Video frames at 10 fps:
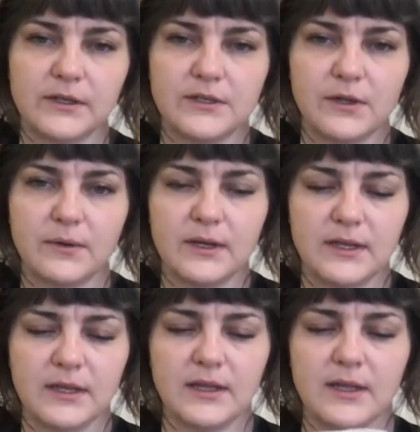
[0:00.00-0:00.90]
So I'm
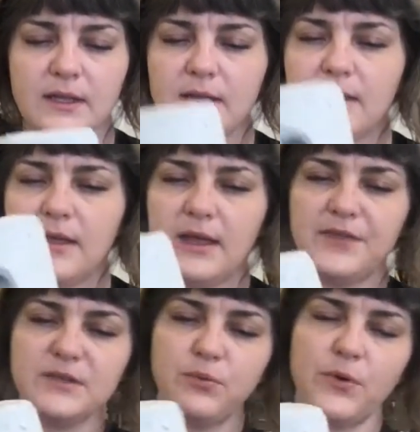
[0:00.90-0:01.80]
gonna, at
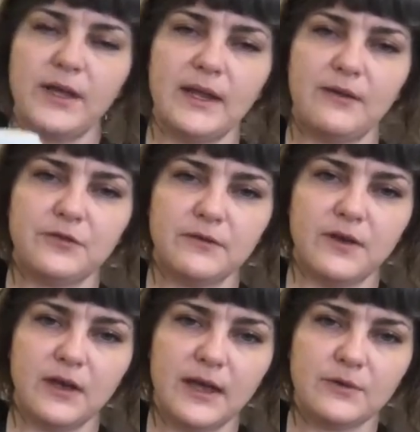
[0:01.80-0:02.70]
this point, after I've
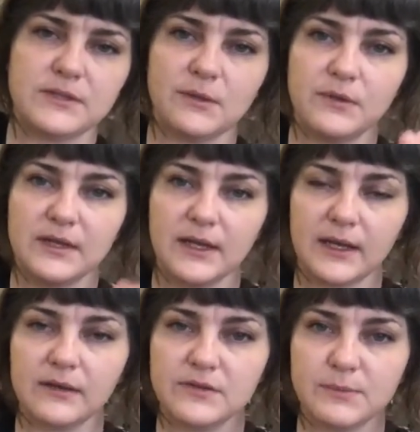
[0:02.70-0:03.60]
cut out some of the
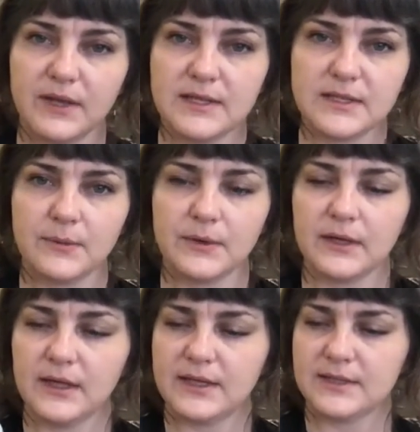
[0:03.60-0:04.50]
negative space, I'm gonna
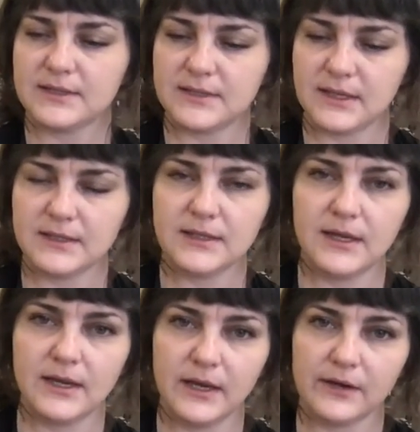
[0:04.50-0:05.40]
let it sit
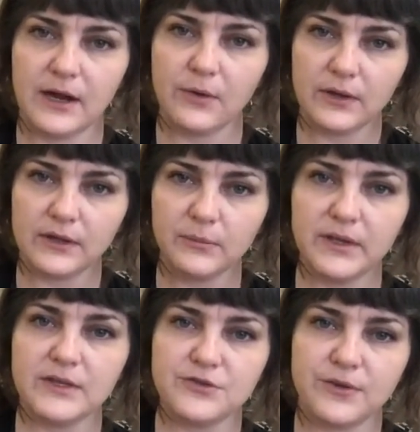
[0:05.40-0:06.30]
and air out a little
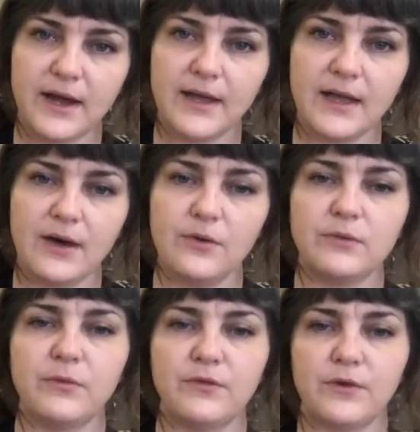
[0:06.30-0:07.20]
bit, dry
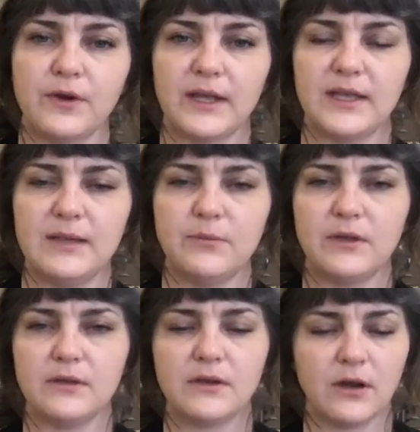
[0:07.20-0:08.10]
out before I keep
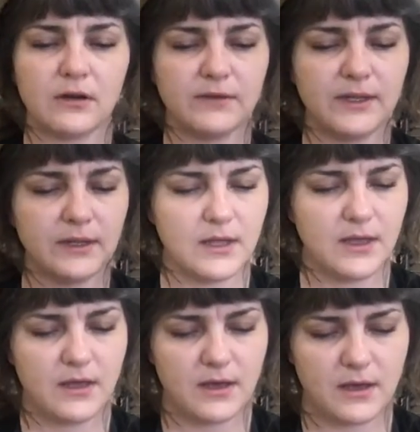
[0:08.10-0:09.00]
carving,
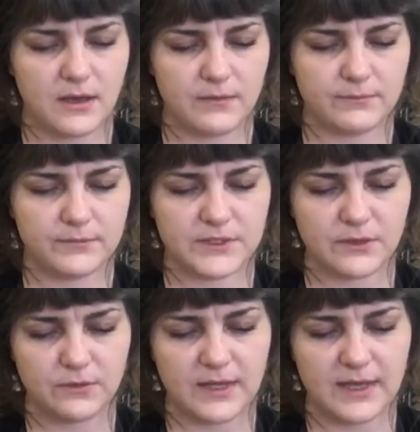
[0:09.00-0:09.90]

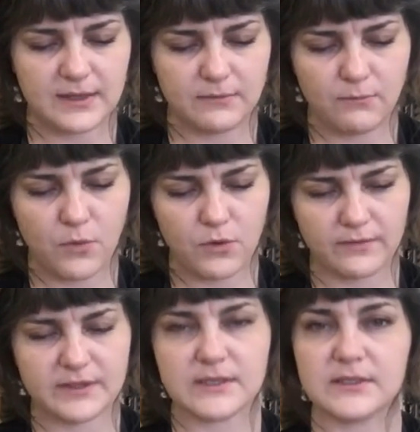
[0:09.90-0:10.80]
so that more of
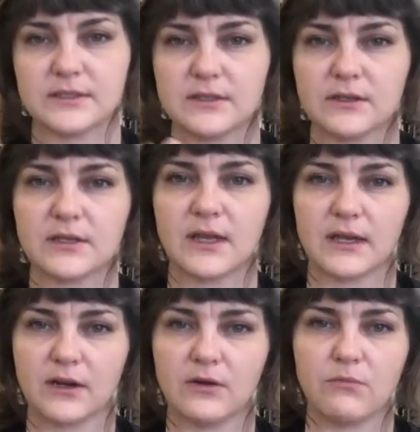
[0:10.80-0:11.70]
it doesn't start to kind
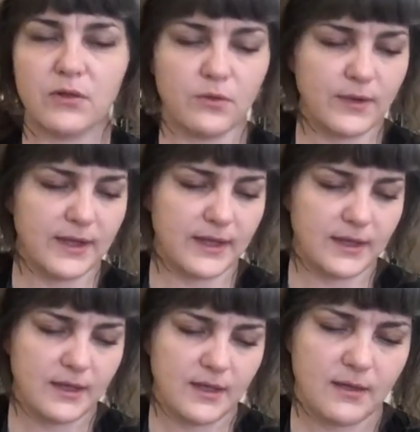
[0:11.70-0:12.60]
of crumble away
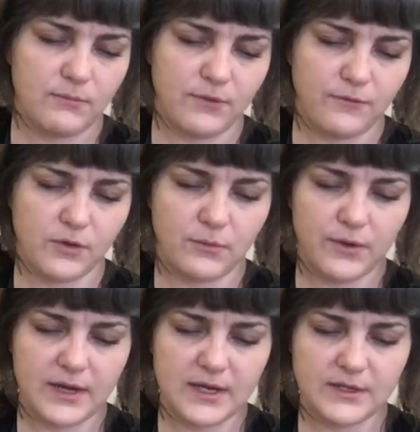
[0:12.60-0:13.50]
before I'm
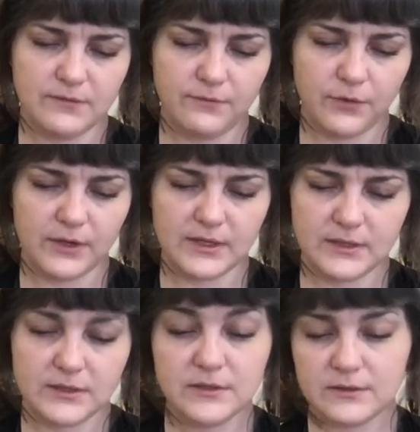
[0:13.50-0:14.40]
ready for it
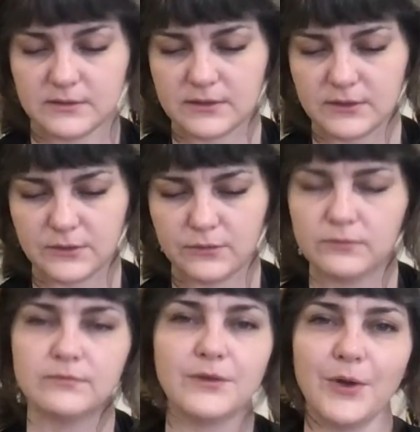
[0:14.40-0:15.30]
to
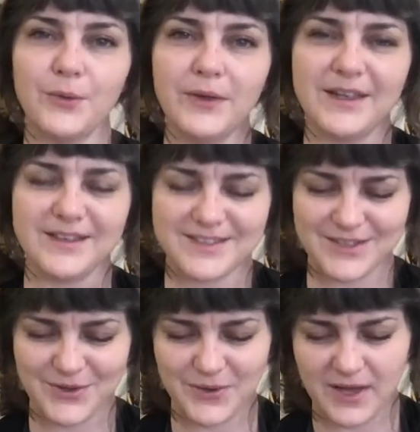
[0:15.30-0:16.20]
go away.
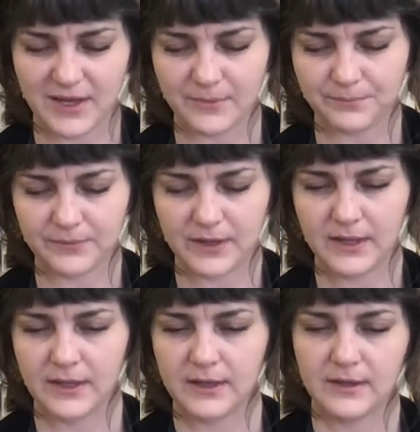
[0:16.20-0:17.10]
So
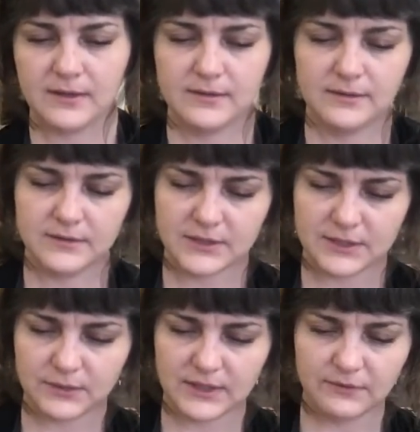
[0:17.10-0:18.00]

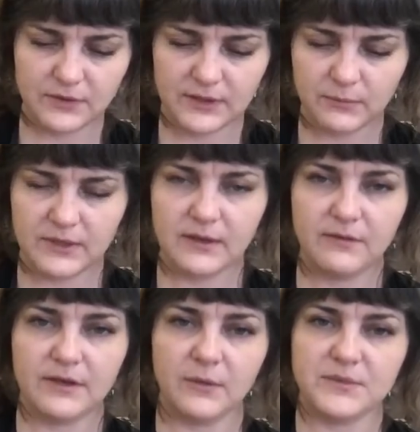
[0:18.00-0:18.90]
just want to give you a little bit of
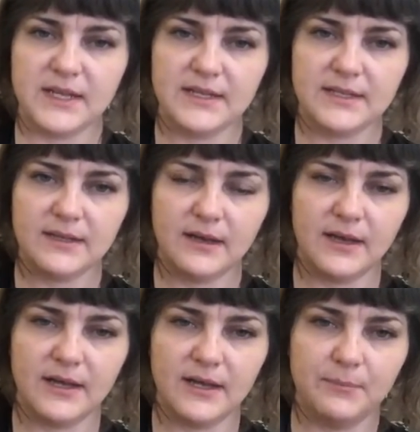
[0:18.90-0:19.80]
an update
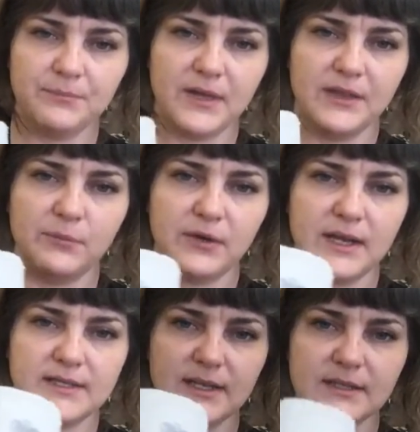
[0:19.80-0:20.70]
on the
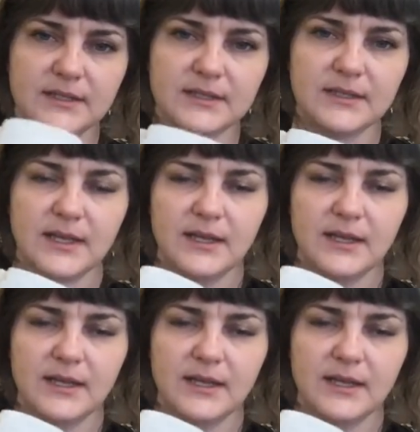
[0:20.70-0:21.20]
process.